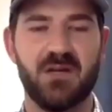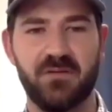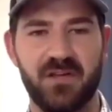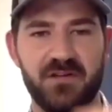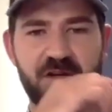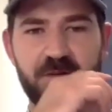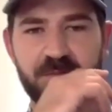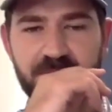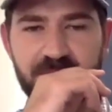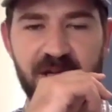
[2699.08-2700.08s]
love that, Joe.
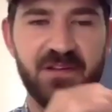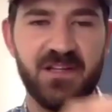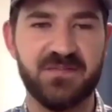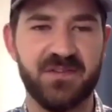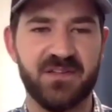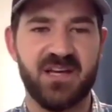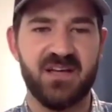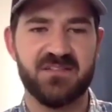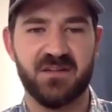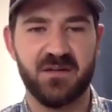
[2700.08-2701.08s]
I think that's
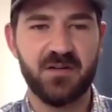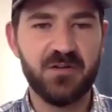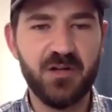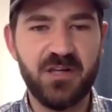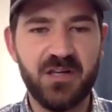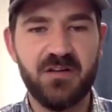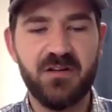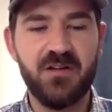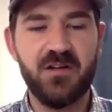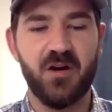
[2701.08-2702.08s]
fantastic. Looking
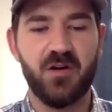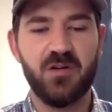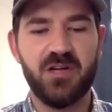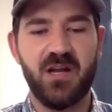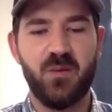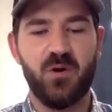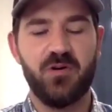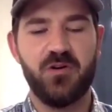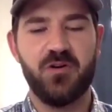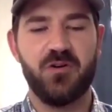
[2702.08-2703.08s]
at where
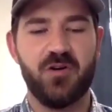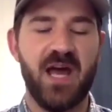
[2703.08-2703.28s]
you're